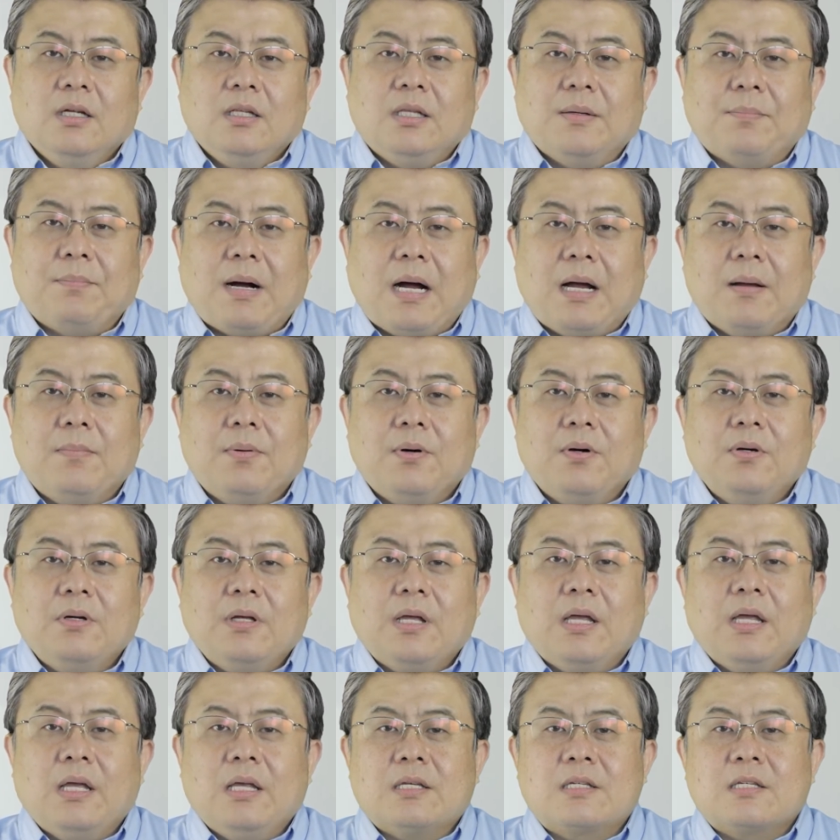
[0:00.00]
The
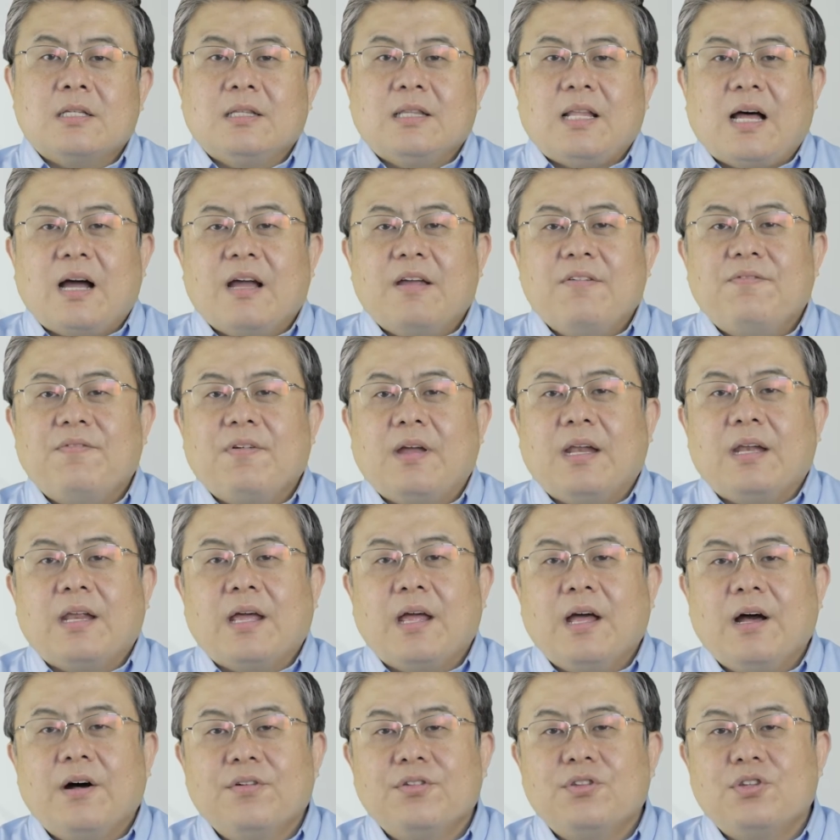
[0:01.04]
Bible is life and
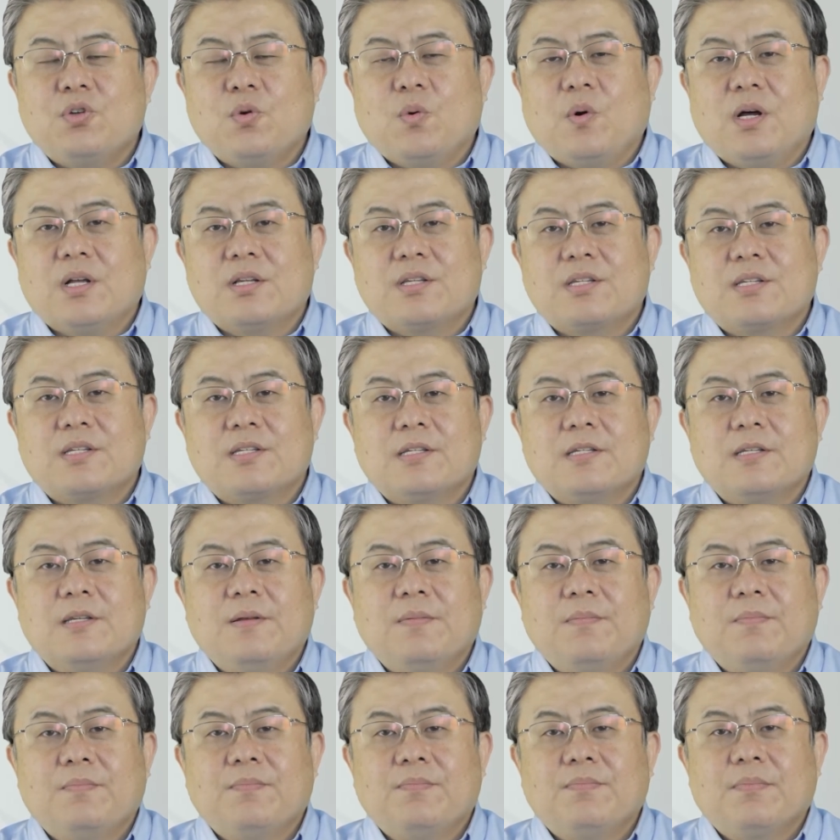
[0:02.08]
health to us.
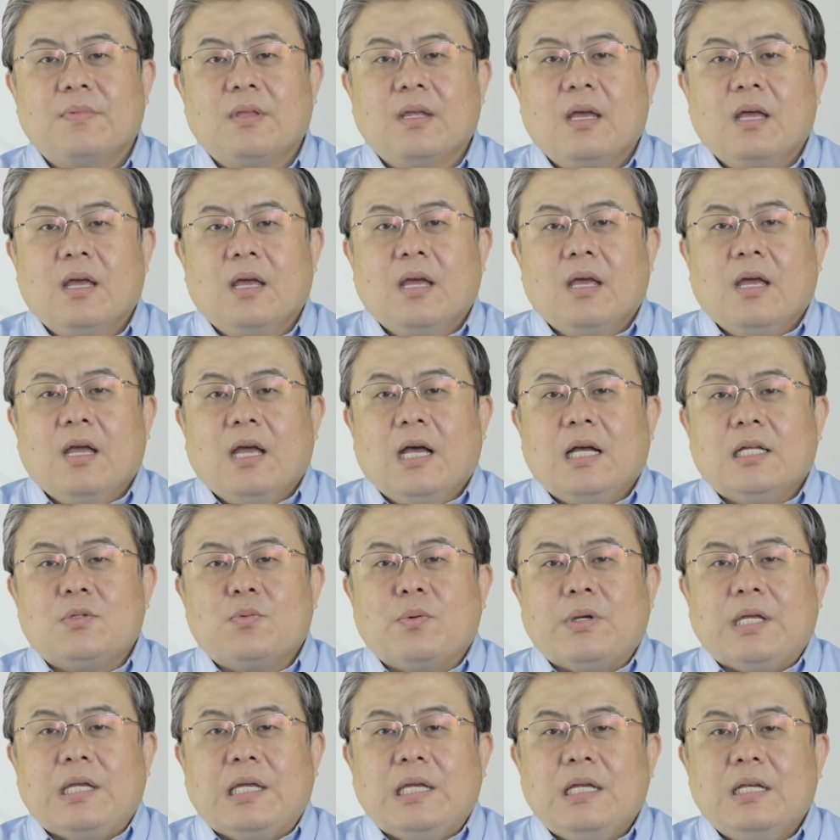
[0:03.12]
As
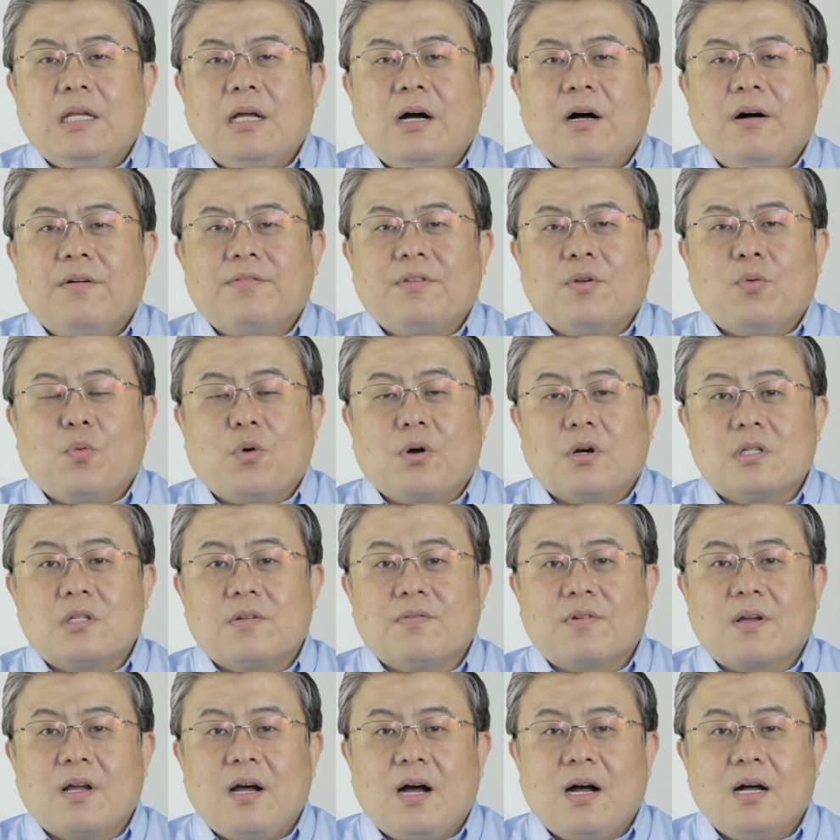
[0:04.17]
we eat of the words
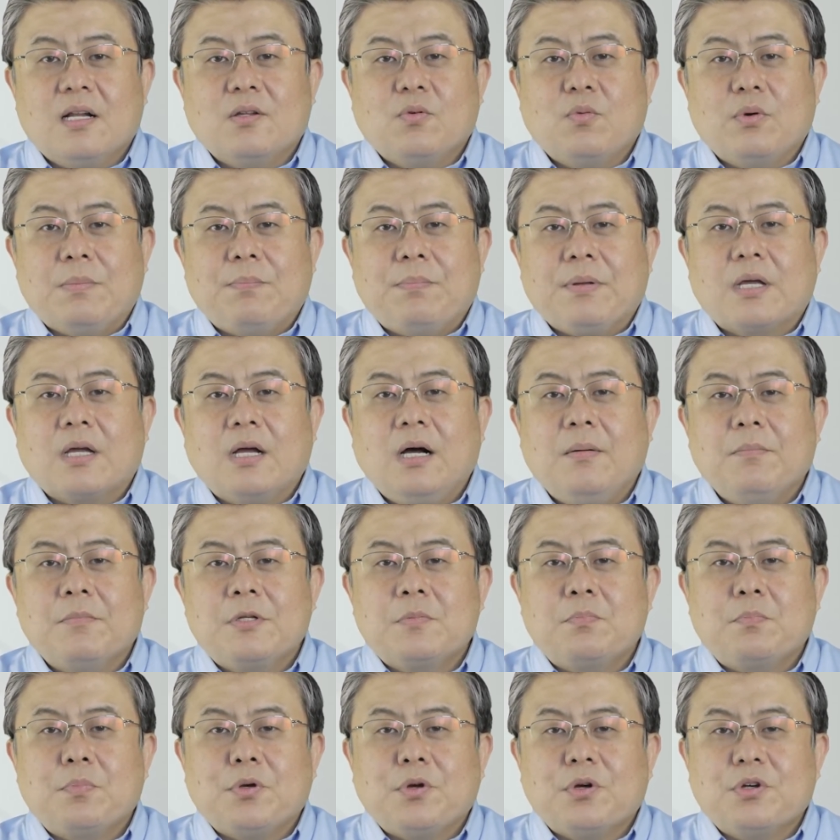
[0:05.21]
of God, we become
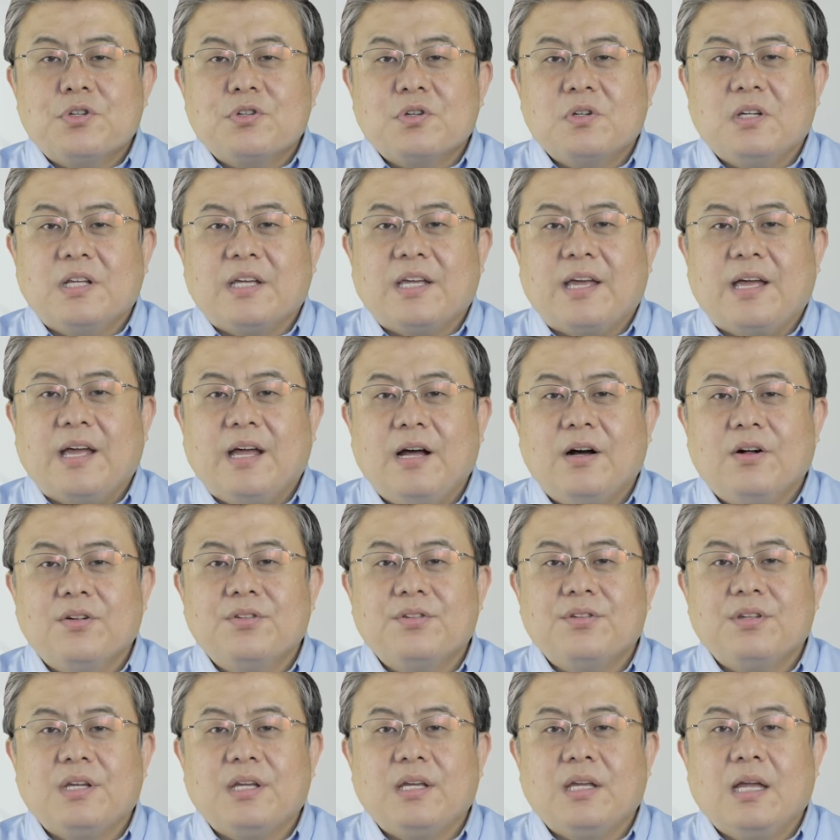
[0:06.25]
spiritually
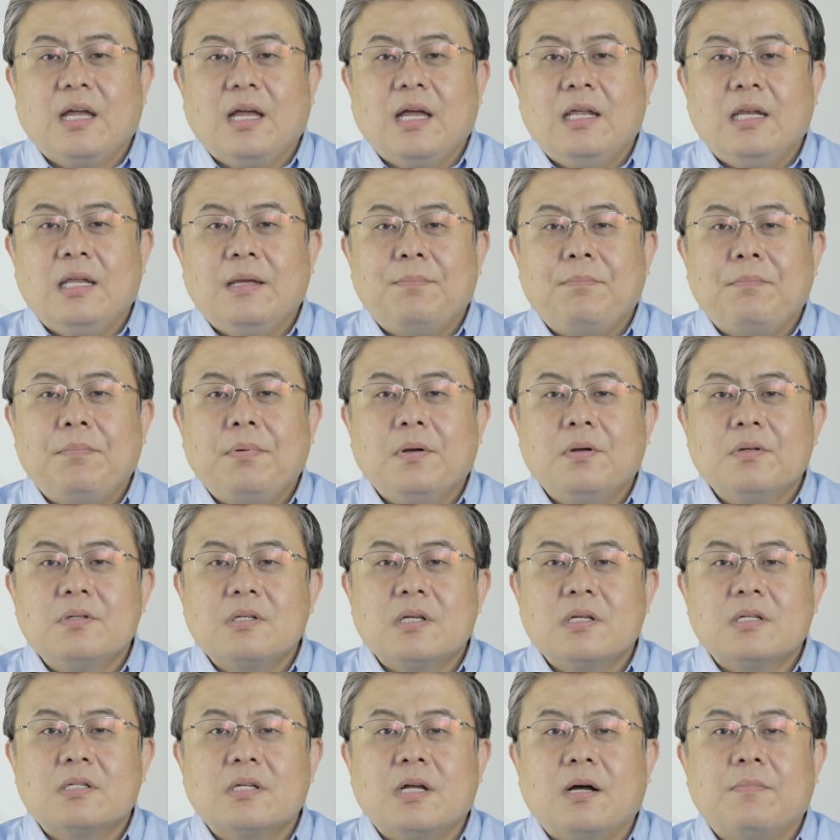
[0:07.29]
healthy and it
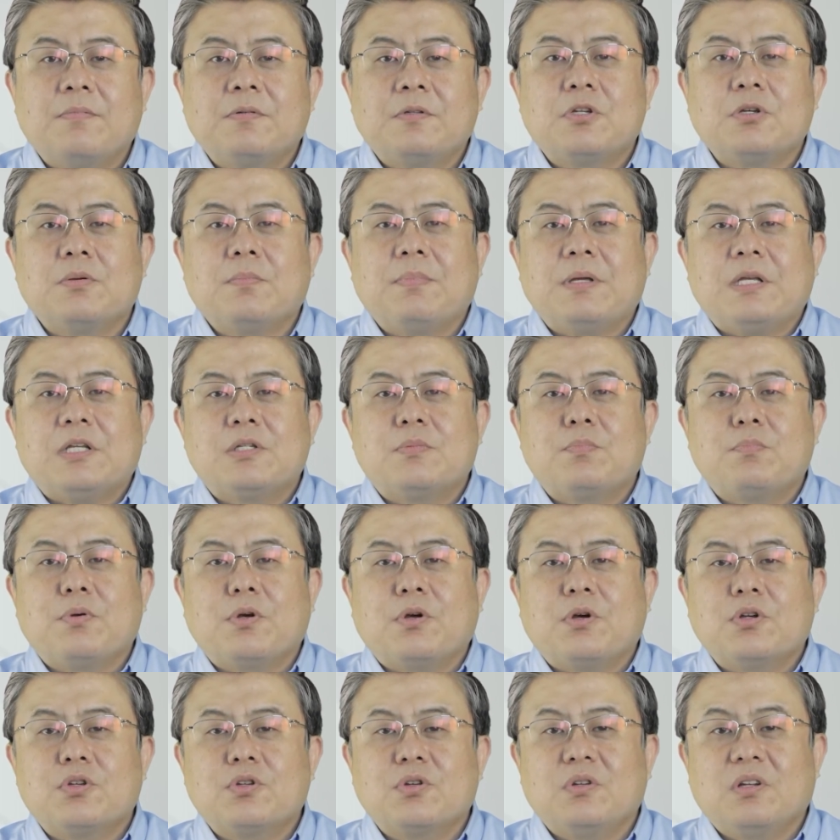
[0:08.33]
builds us up to be
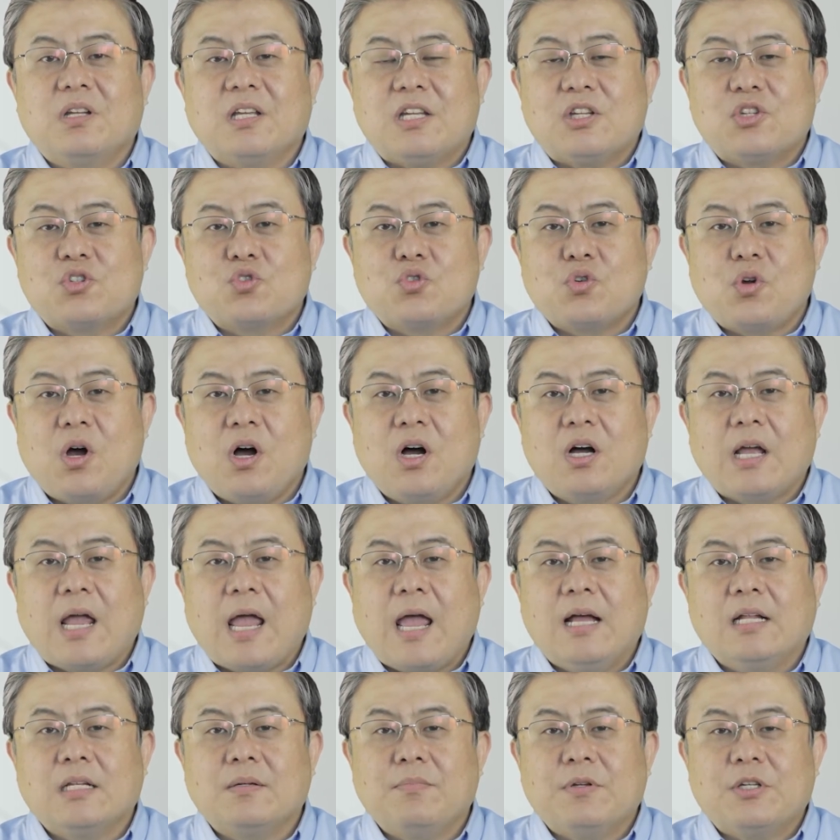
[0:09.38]
spiritually strong
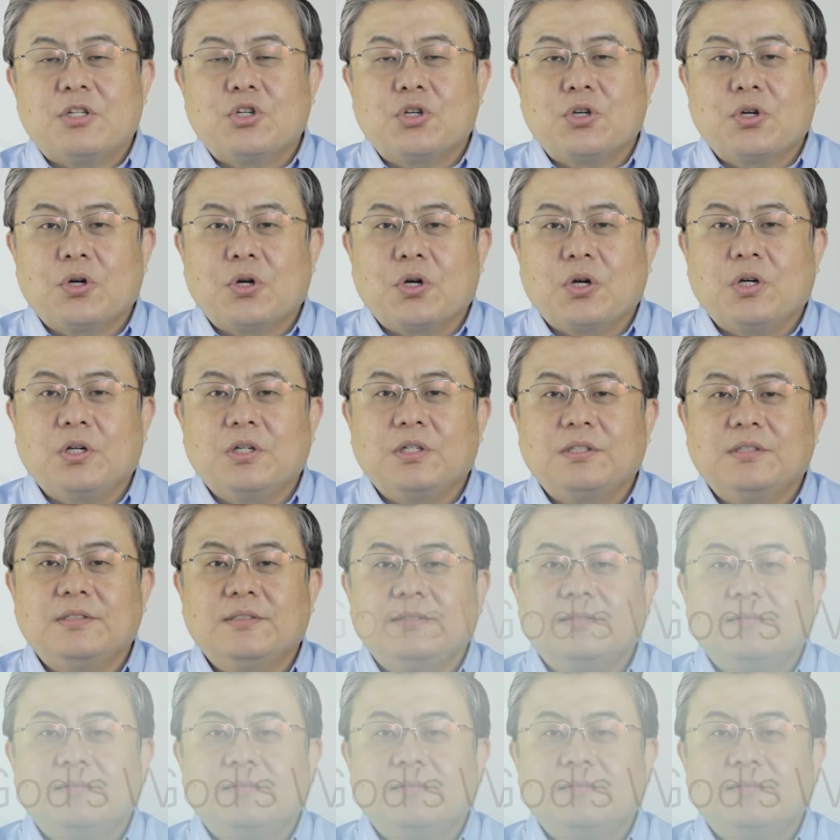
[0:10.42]
and mature.